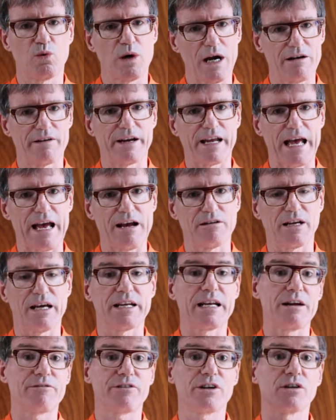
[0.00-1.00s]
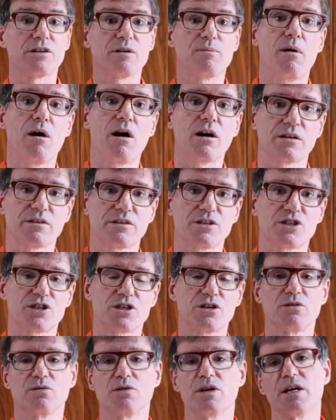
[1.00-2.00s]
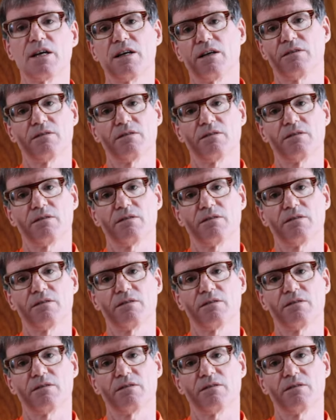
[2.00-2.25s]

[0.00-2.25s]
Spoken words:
wearing out and every other part of the shoe.